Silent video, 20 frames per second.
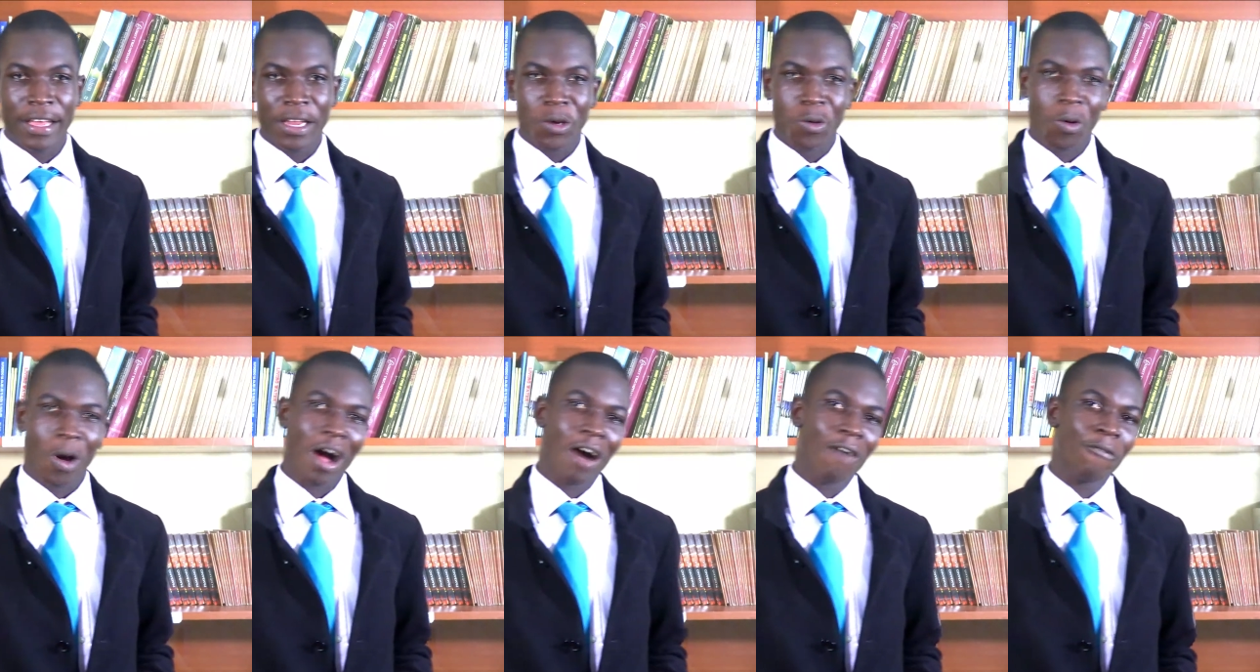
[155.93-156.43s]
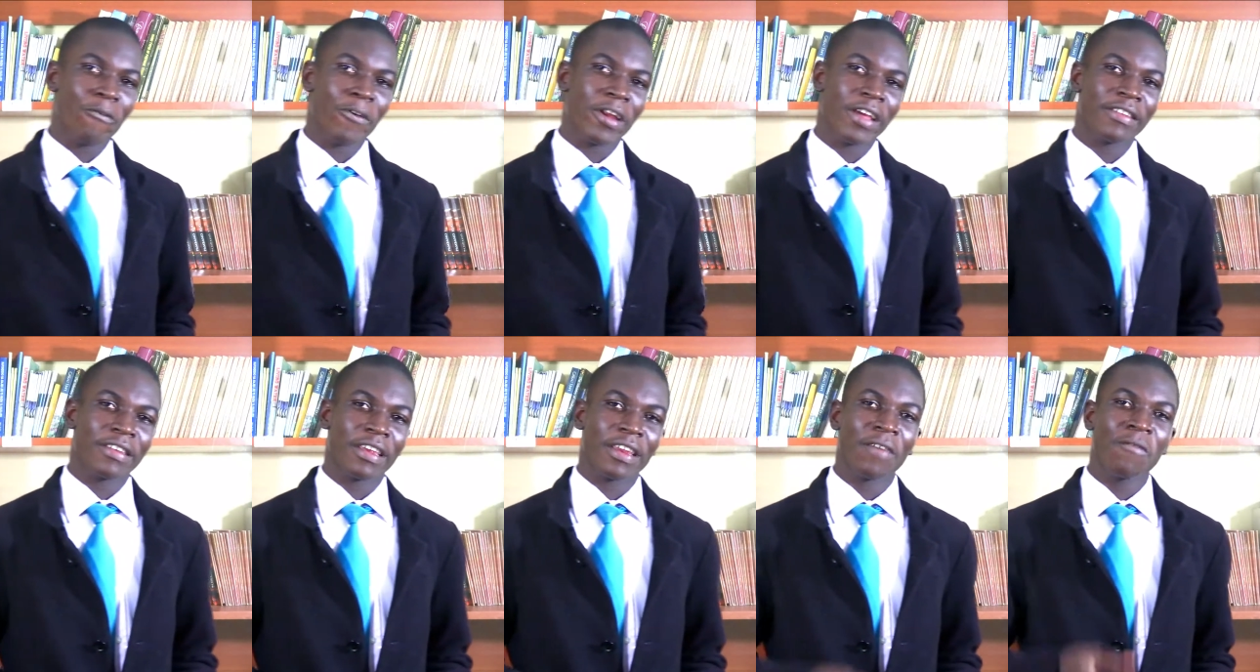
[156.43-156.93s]
to our
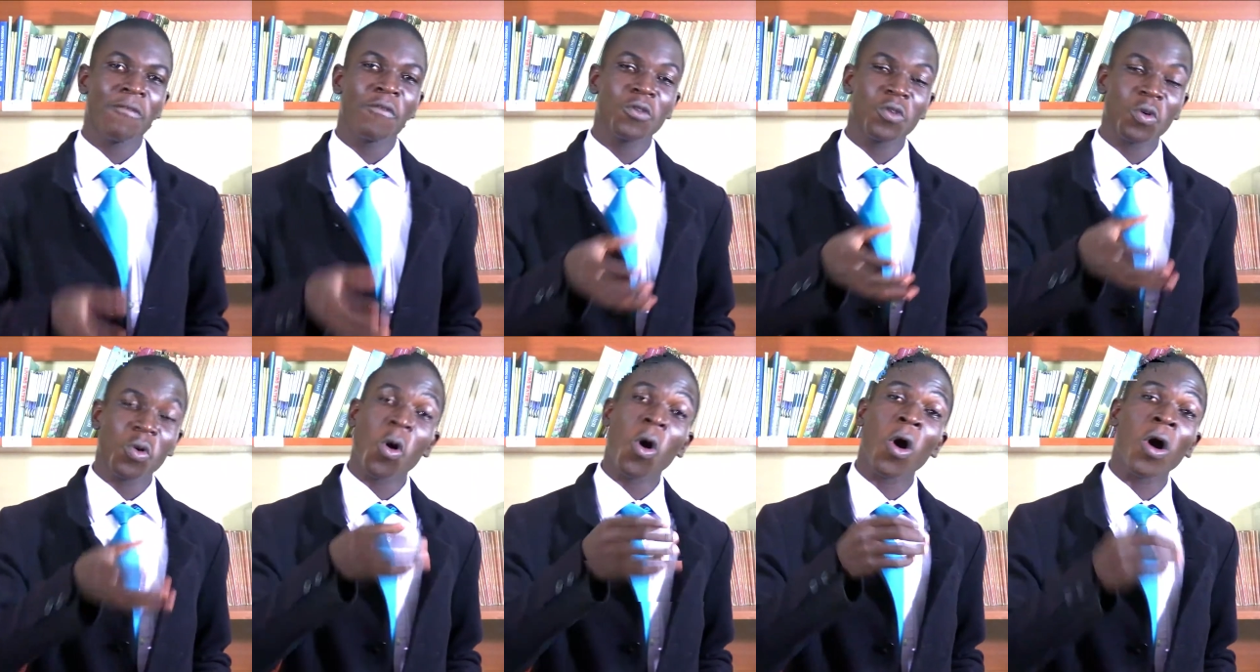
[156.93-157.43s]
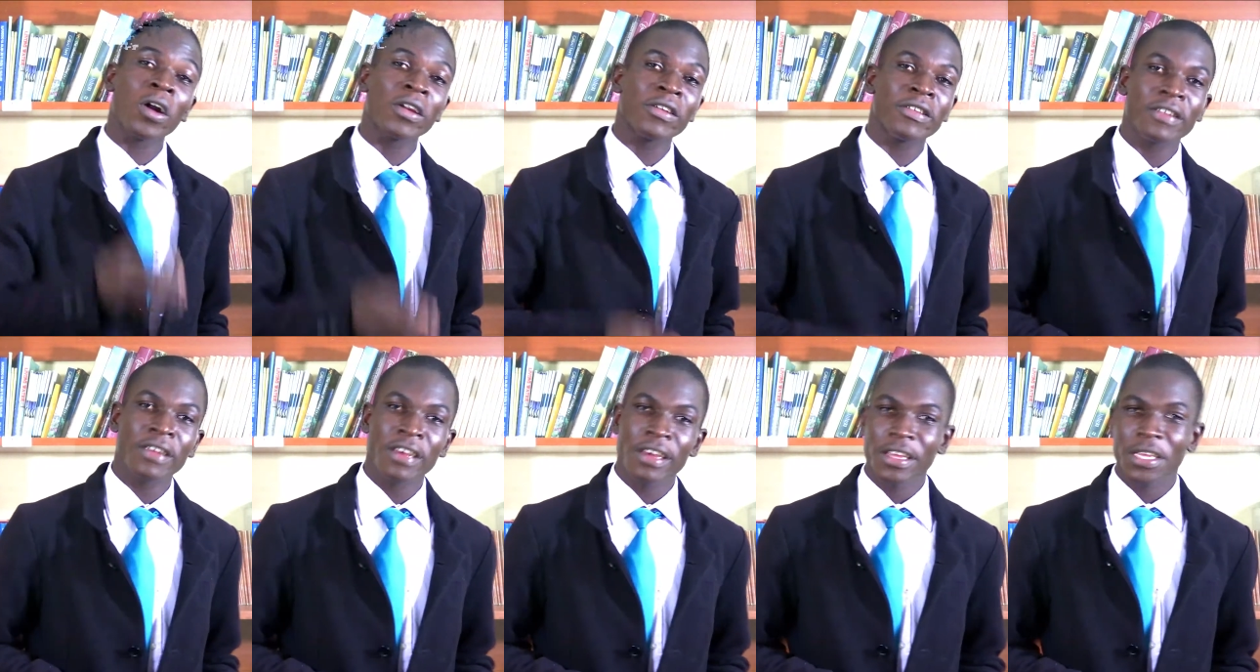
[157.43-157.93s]
friends and even to
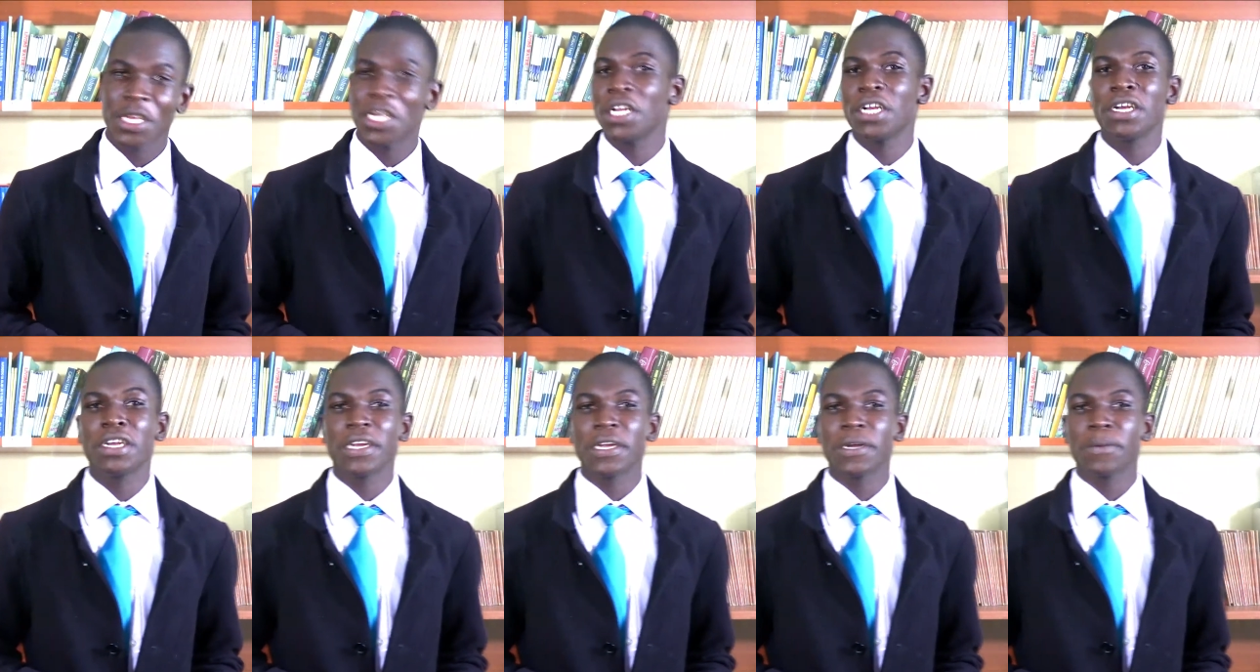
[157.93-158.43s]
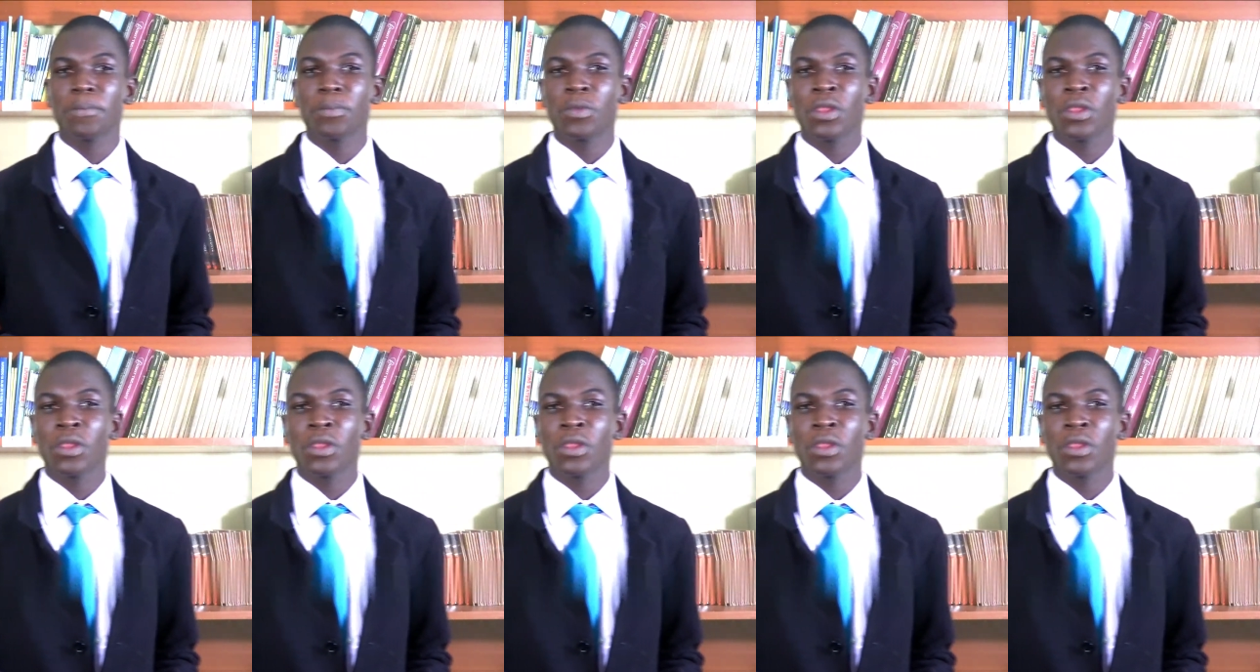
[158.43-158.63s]
God's children.